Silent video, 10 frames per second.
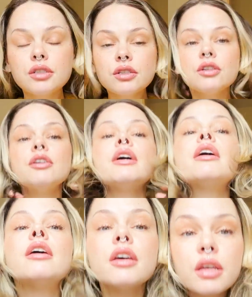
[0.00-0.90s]

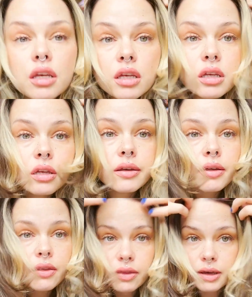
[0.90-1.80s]
Okay,
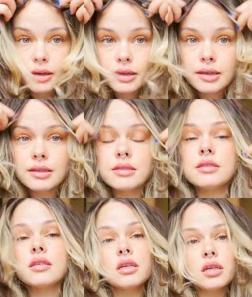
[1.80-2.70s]
that
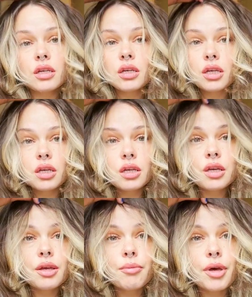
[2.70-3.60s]
is
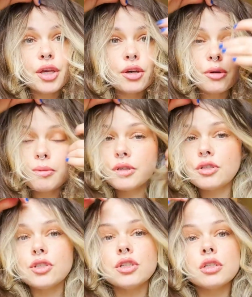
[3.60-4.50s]
makeup
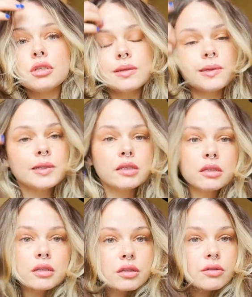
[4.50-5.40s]
done.
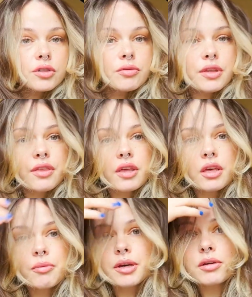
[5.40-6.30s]
What do we think
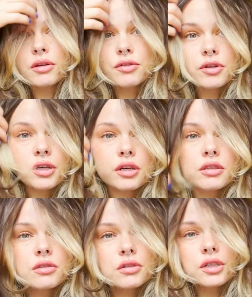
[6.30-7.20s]
about if I got
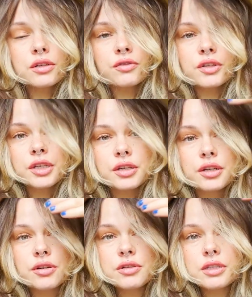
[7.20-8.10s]
some kind of like, I
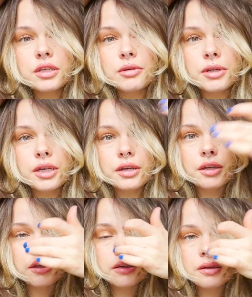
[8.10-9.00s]
always think about
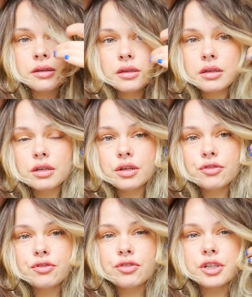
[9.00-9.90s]
getting a
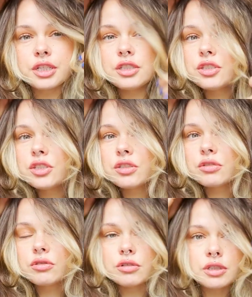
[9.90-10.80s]
fringe,
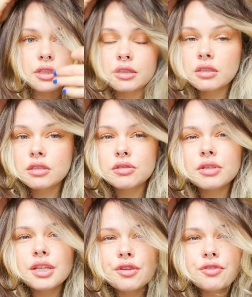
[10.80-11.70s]
or do I
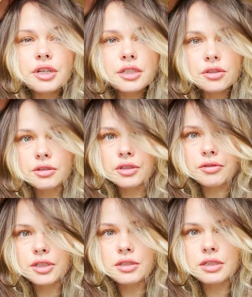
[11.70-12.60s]
need a fringe, or do
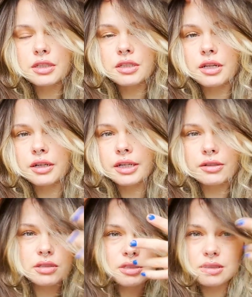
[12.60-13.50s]
I just need to learn how
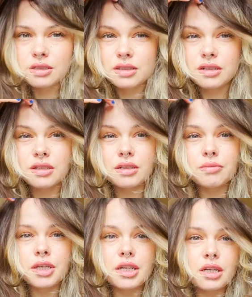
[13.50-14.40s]
to style
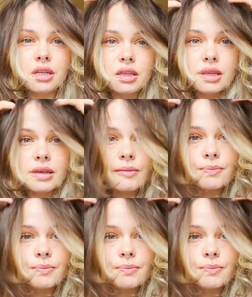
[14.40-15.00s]
my hair like that?